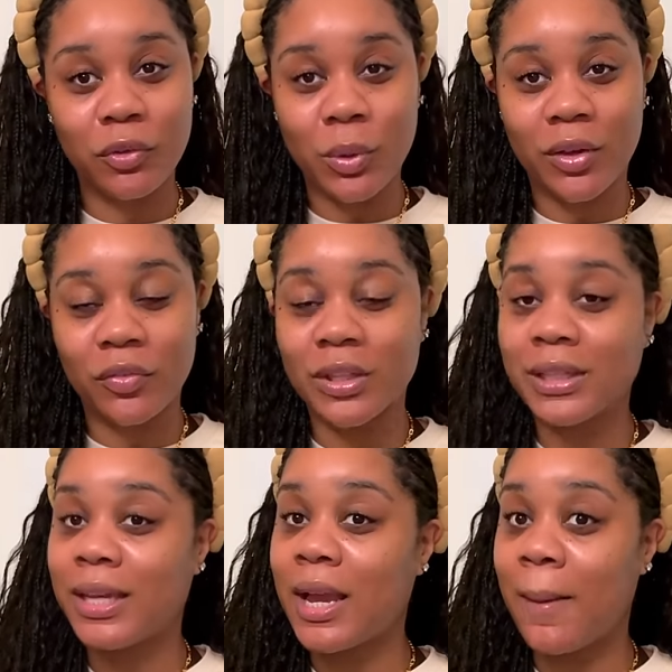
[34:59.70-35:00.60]
start
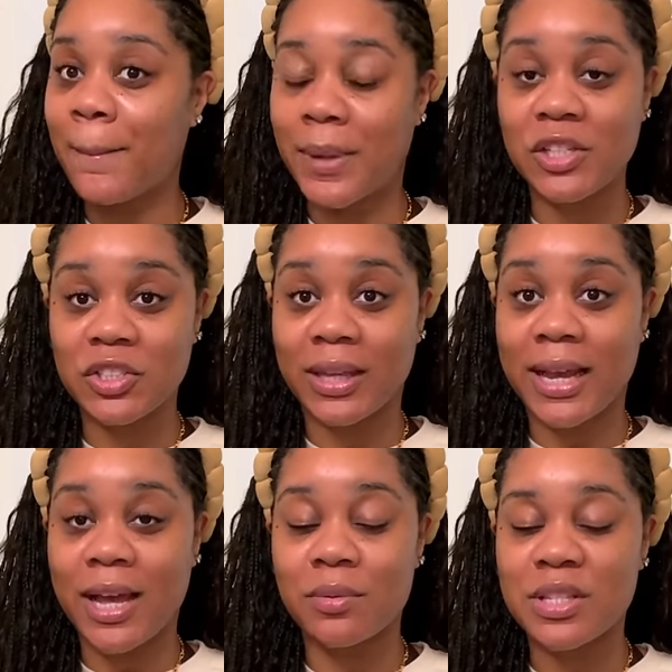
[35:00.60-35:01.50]
feeling much like
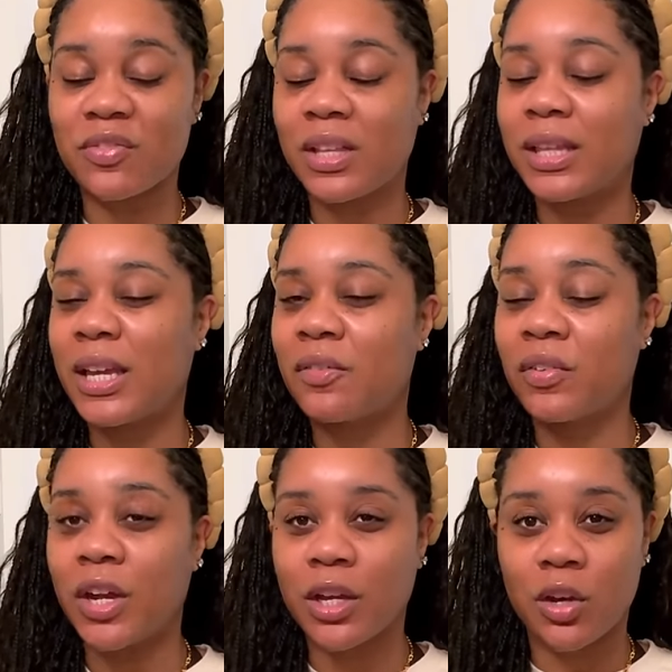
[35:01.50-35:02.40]
I was feeling
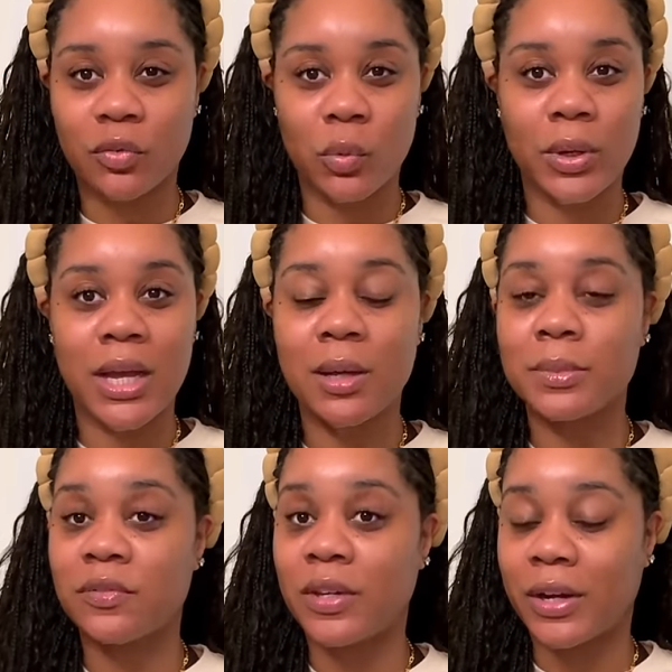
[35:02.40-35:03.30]
very overwhelmed
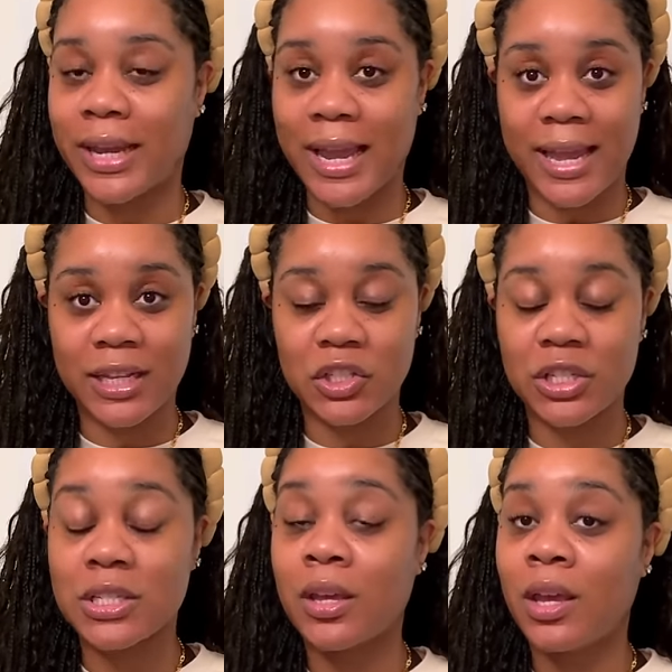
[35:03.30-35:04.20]
and very
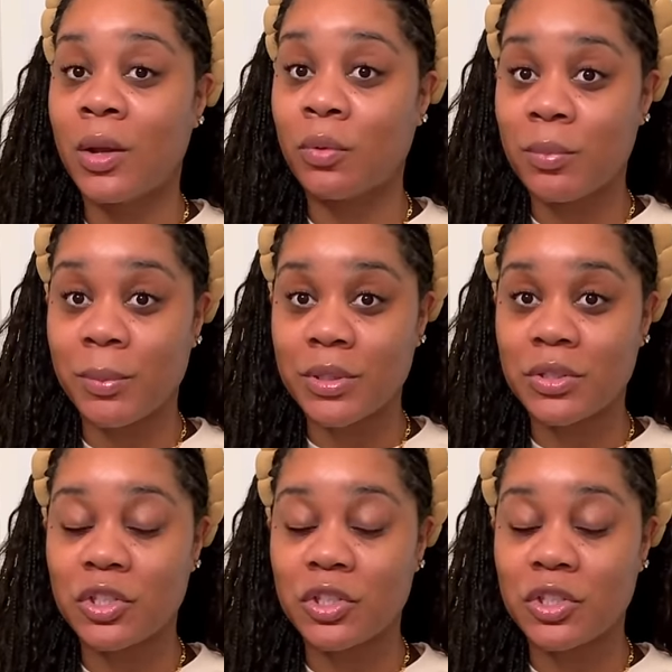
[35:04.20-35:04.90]
anxious, remember to